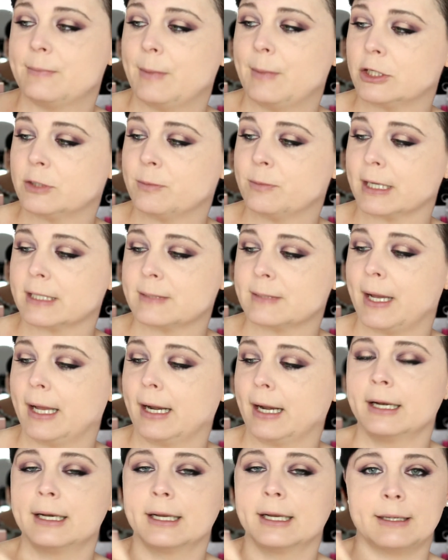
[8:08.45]
Smashbox
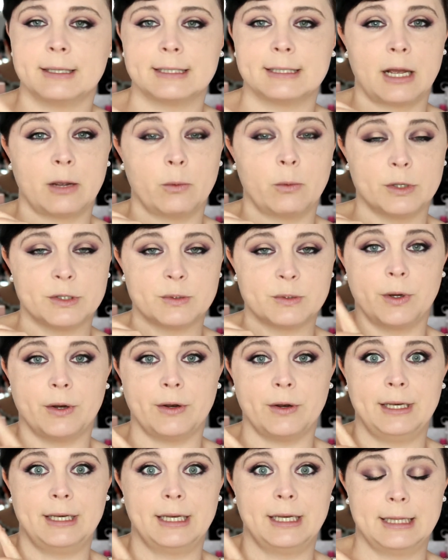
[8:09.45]
palette, because I was
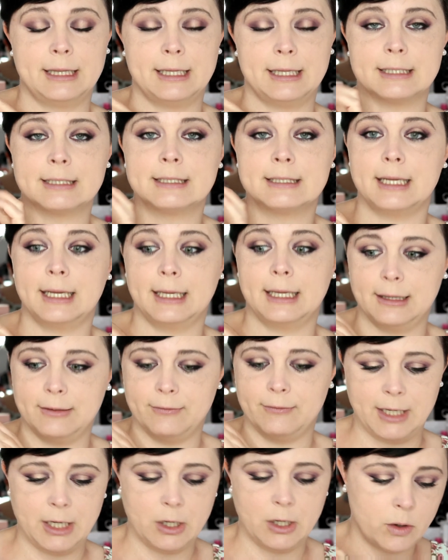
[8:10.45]
wearing this in the
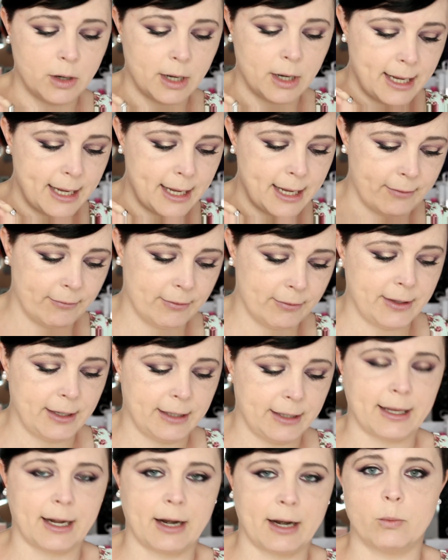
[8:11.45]
video.
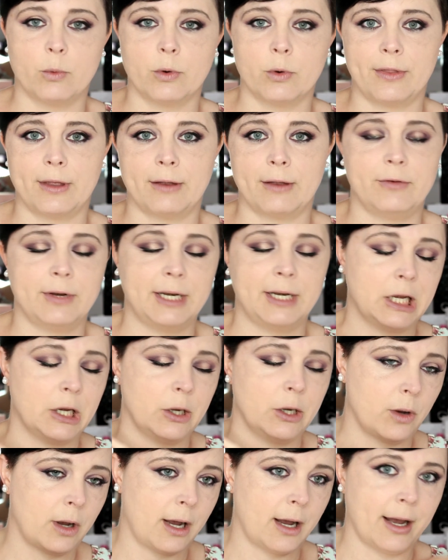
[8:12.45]
Everything that I wore in that
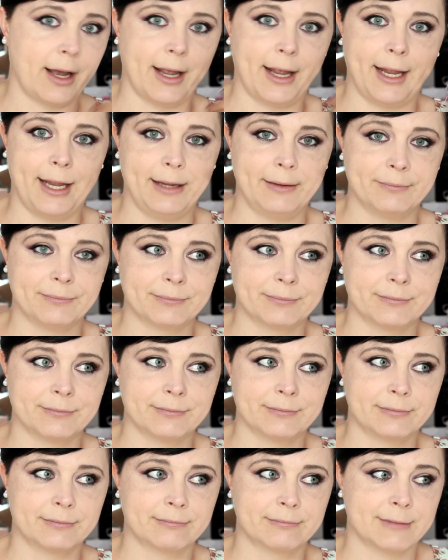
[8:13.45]
video, I
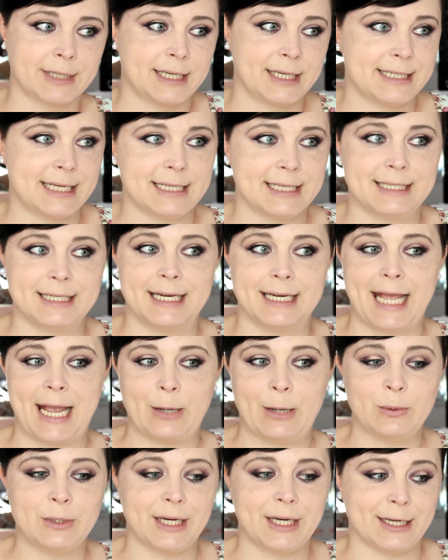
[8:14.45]
tested
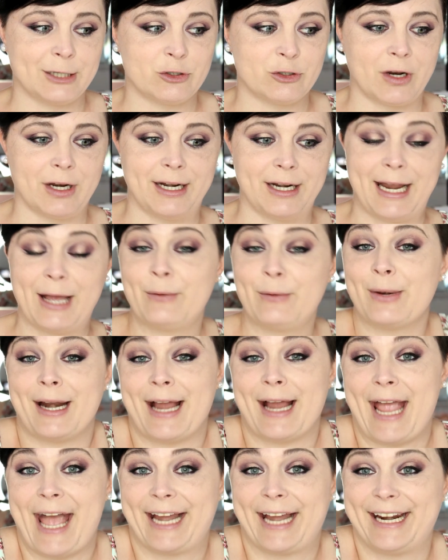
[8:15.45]
out and I tried it out
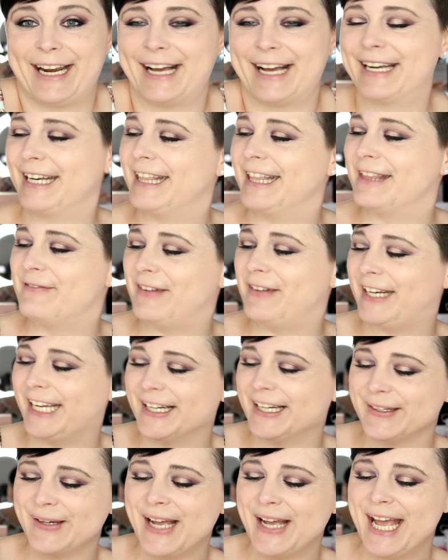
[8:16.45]
and I had it on in the
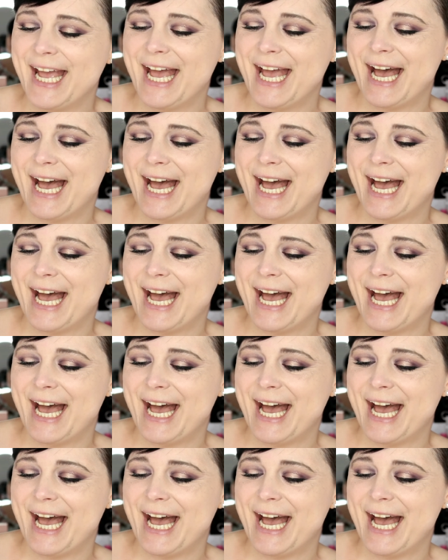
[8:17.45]
video.